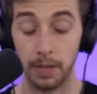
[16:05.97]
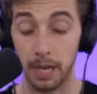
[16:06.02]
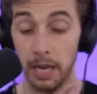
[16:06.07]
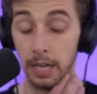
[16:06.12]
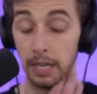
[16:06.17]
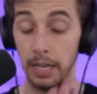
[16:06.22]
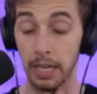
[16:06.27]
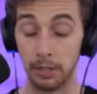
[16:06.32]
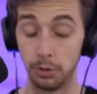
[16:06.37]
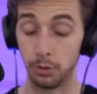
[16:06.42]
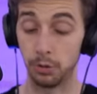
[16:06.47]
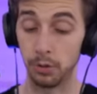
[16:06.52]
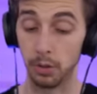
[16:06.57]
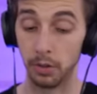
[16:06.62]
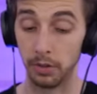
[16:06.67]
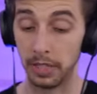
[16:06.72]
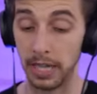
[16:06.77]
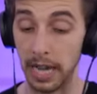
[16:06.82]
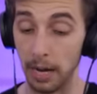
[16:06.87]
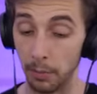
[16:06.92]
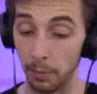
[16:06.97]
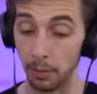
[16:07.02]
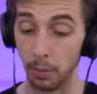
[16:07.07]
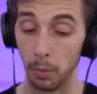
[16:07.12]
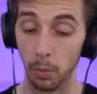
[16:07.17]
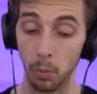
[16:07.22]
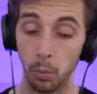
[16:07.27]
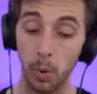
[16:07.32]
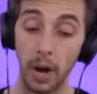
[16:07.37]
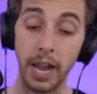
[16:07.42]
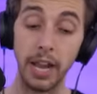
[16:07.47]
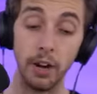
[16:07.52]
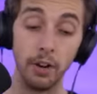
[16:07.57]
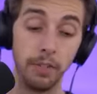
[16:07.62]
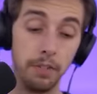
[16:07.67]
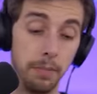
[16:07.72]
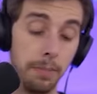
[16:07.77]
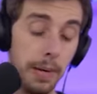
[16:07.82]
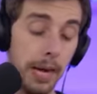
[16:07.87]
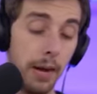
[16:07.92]
And as you saw, yeah, we were way
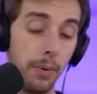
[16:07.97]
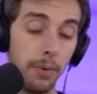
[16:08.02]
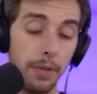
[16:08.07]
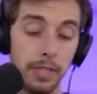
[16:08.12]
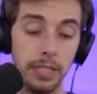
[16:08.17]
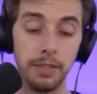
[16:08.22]
overpowered,